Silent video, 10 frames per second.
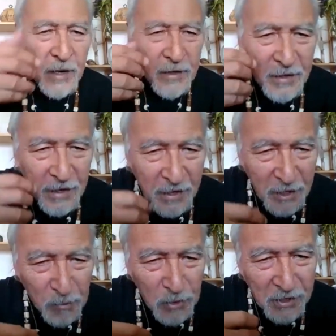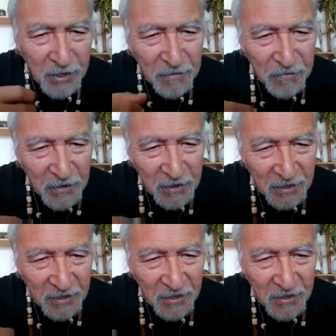And the animal can
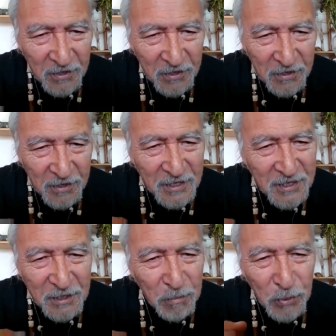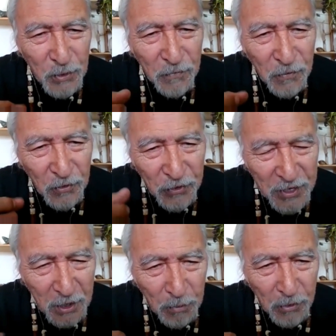feel it. That's the beautiful
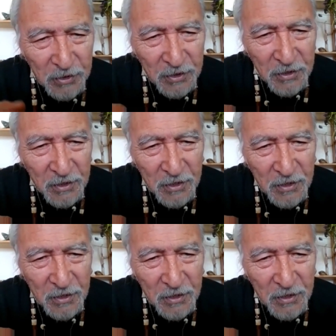thing about it.